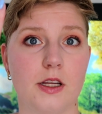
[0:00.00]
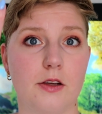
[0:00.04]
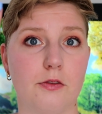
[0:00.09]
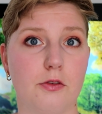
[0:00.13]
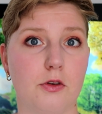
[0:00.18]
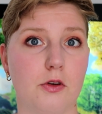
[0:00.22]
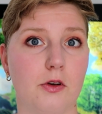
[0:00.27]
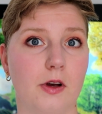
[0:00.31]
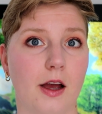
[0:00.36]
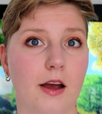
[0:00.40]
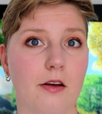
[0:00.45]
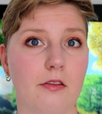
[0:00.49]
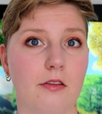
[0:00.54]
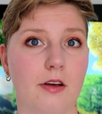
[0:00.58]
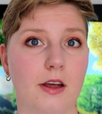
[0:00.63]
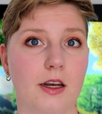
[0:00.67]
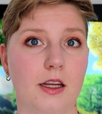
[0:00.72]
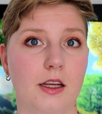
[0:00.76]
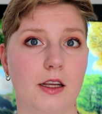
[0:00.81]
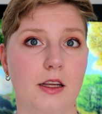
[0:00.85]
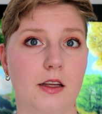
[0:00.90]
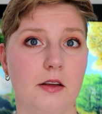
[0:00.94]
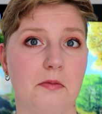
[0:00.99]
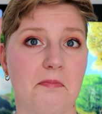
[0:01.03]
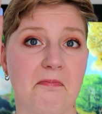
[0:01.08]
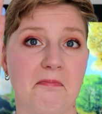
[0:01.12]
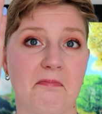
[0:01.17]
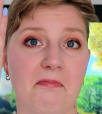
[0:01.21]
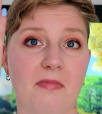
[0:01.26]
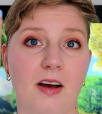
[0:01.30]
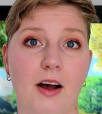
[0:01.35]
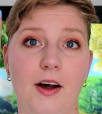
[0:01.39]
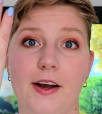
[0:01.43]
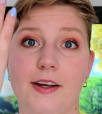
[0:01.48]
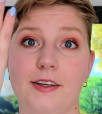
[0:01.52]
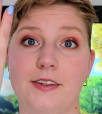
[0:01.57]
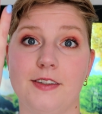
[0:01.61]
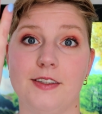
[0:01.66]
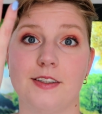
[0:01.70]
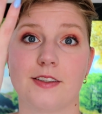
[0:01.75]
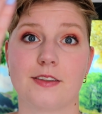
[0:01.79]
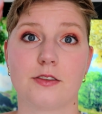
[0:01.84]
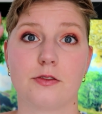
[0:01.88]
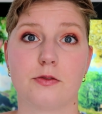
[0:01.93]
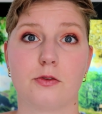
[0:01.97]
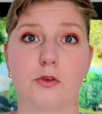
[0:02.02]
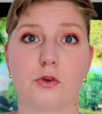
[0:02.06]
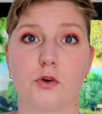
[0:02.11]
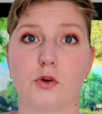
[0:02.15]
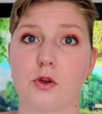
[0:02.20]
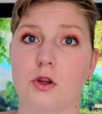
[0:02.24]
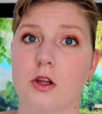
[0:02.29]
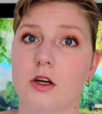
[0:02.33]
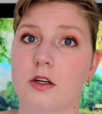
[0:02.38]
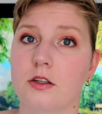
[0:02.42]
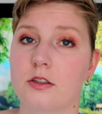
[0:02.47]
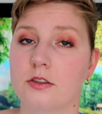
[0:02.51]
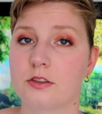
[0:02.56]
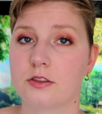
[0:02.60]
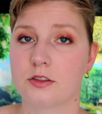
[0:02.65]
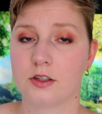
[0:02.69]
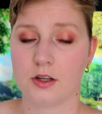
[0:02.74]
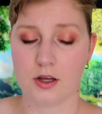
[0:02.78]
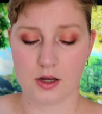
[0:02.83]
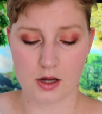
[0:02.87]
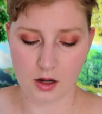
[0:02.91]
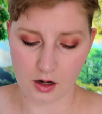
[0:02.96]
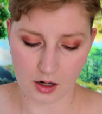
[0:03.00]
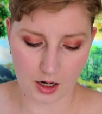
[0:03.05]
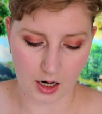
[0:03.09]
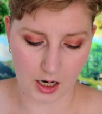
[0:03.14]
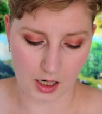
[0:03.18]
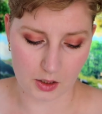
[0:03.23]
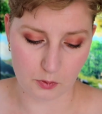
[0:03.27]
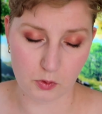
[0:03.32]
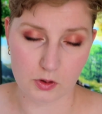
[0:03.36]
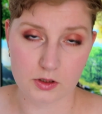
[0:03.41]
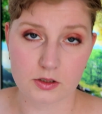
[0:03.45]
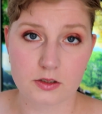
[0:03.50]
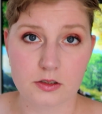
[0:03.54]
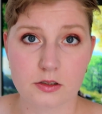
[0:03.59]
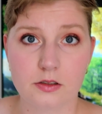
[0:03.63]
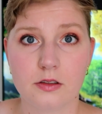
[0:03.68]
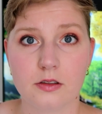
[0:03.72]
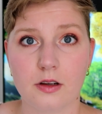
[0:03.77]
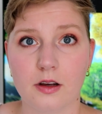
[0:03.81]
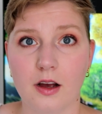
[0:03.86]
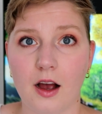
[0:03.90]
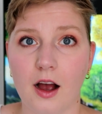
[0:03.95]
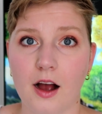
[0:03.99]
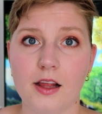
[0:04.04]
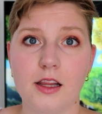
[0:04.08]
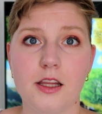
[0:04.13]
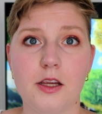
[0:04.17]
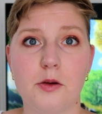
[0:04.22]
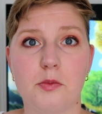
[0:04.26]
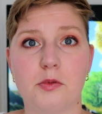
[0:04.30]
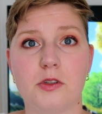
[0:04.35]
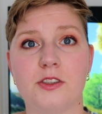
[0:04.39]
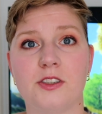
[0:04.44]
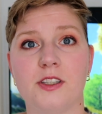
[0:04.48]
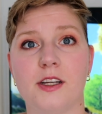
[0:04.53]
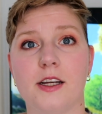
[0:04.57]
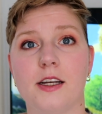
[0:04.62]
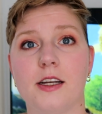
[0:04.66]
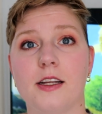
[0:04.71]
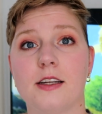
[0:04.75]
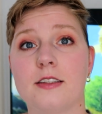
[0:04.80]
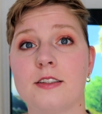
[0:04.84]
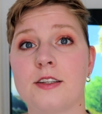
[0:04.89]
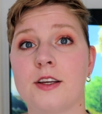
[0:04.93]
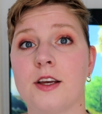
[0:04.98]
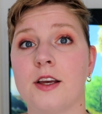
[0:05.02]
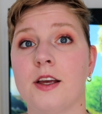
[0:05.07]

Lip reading: If you have any ideas for looks, I would highly appreciate it.